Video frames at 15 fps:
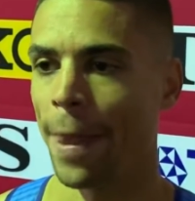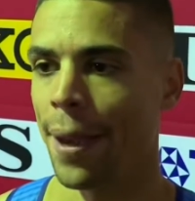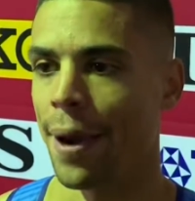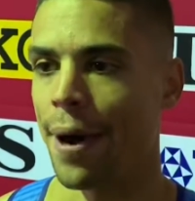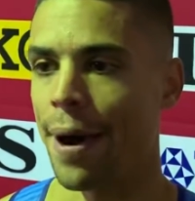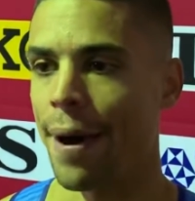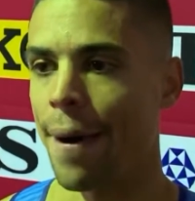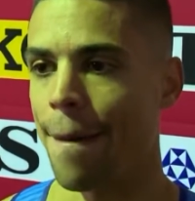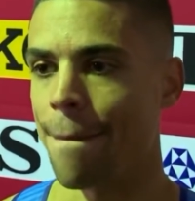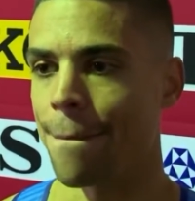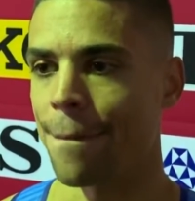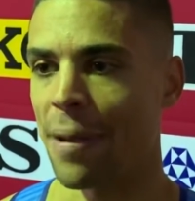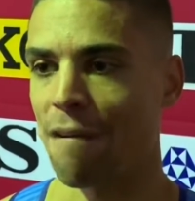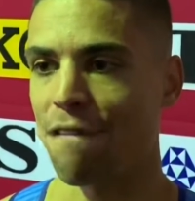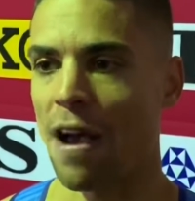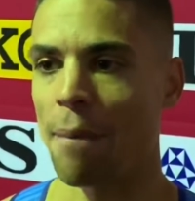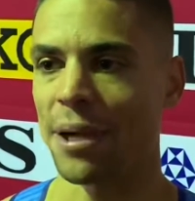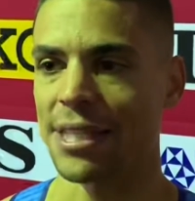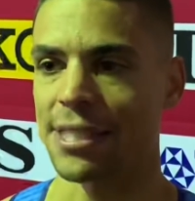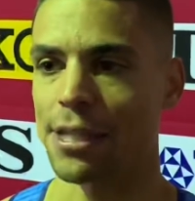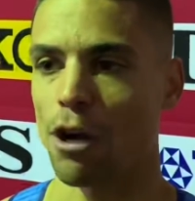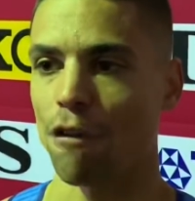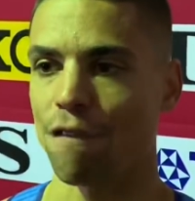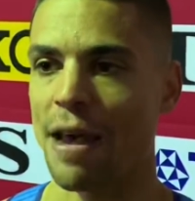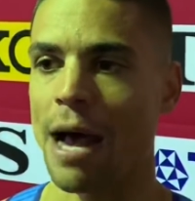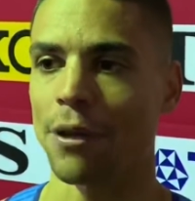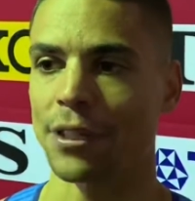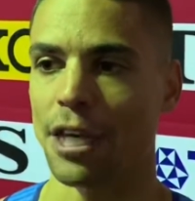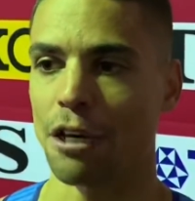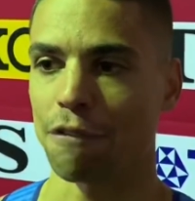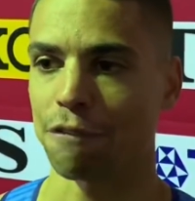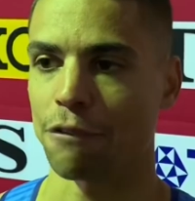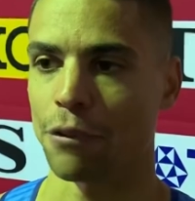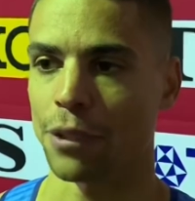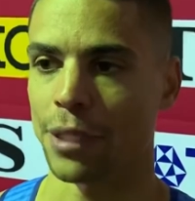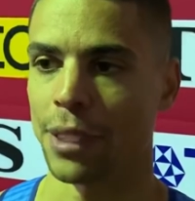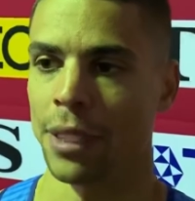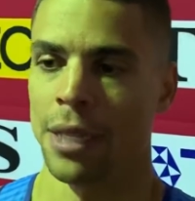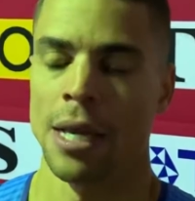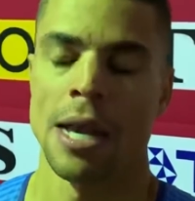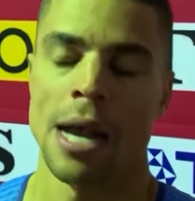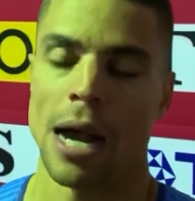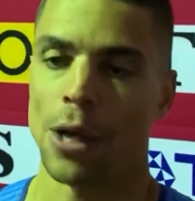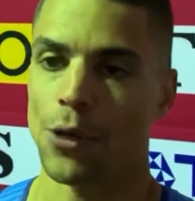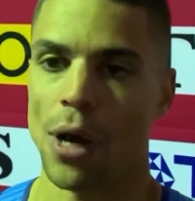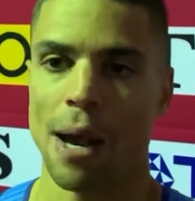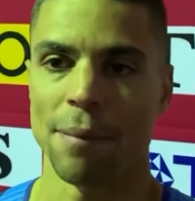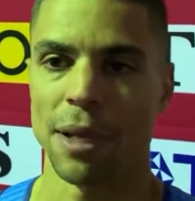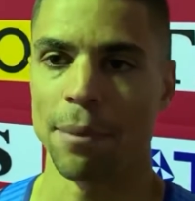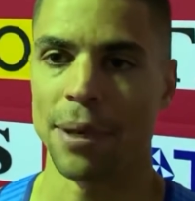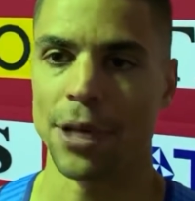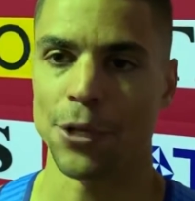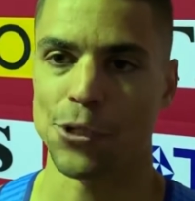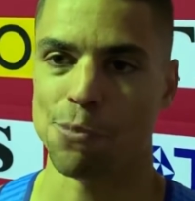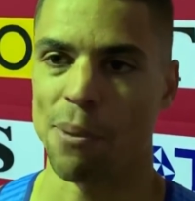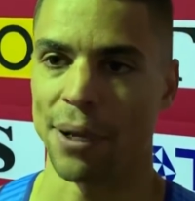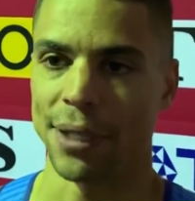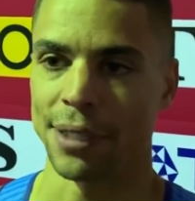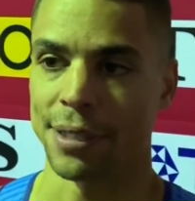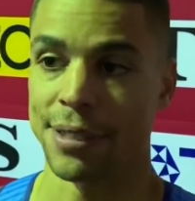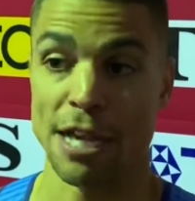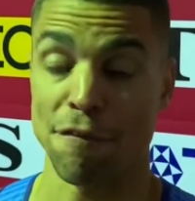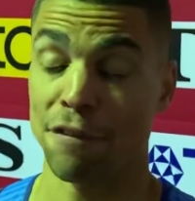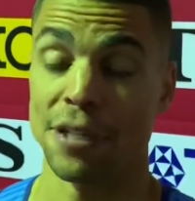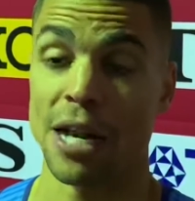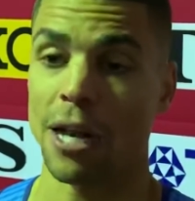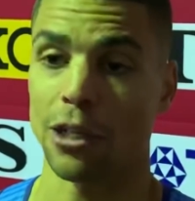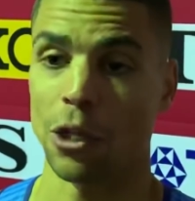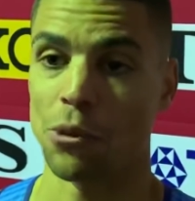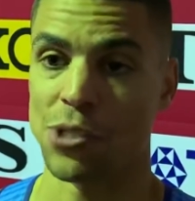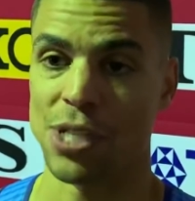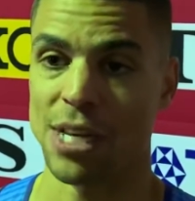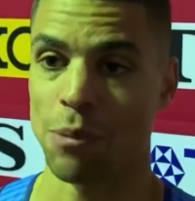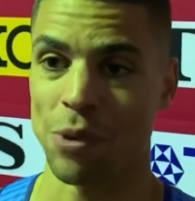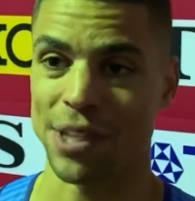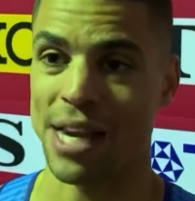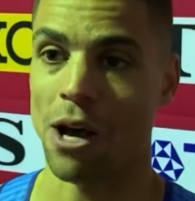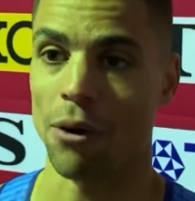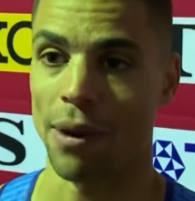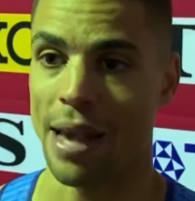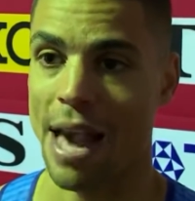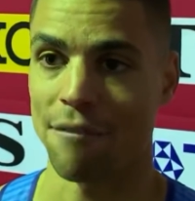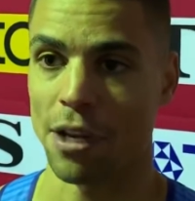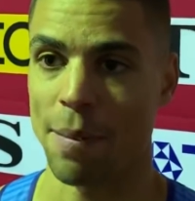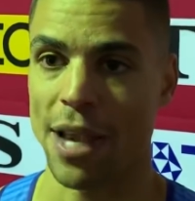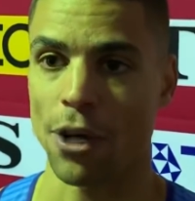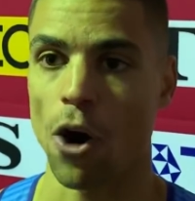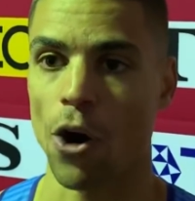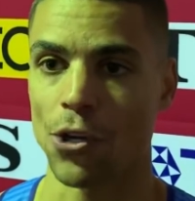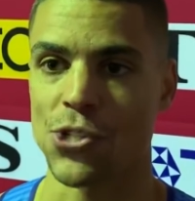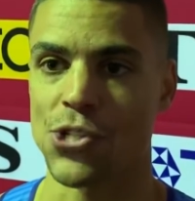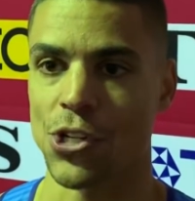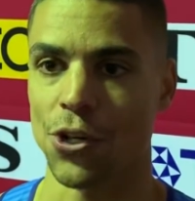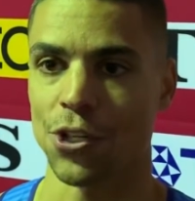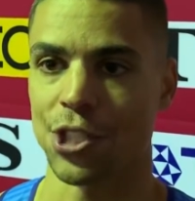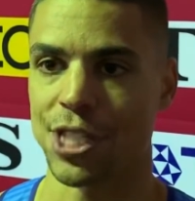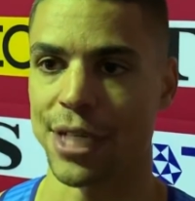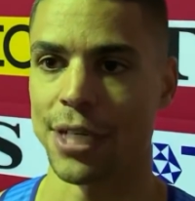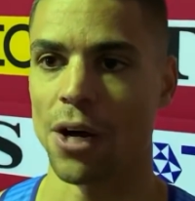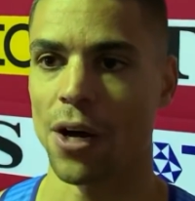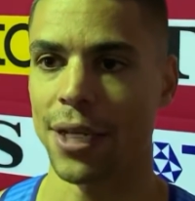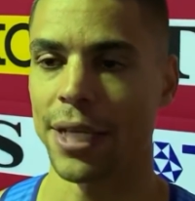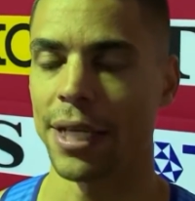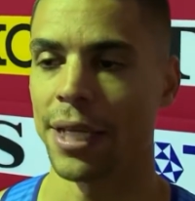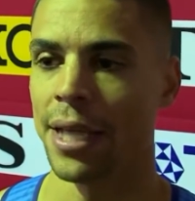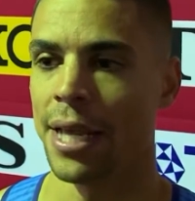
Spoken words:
Found myself out there for, I don't know how many meters, but definitely not closing in without having to make a hard surge to get on it.